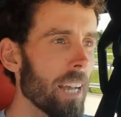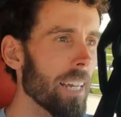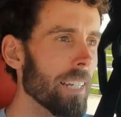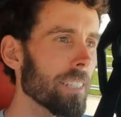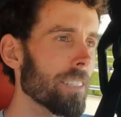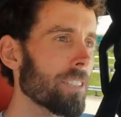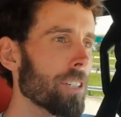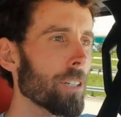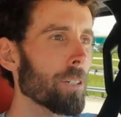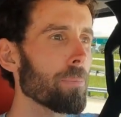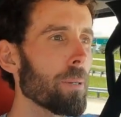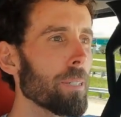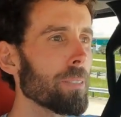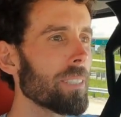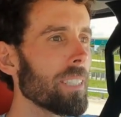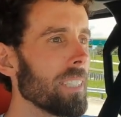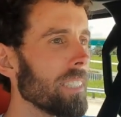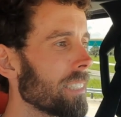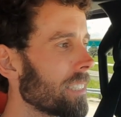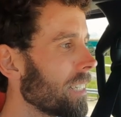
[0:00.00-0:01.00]
I had a Turbo
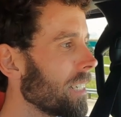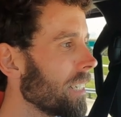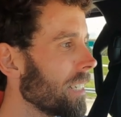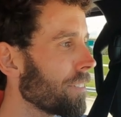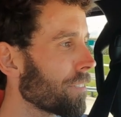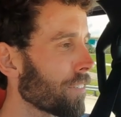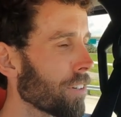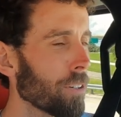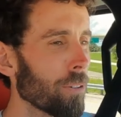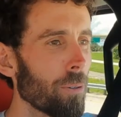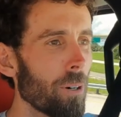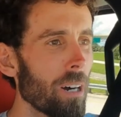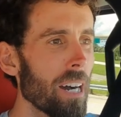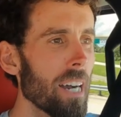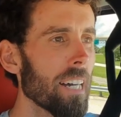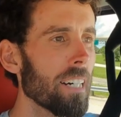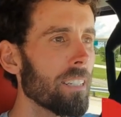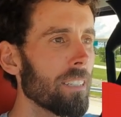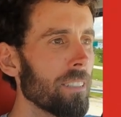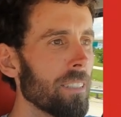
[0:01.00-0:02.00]
T T for a
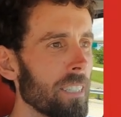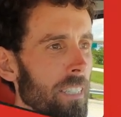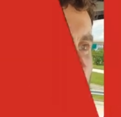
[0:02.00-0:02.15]
while,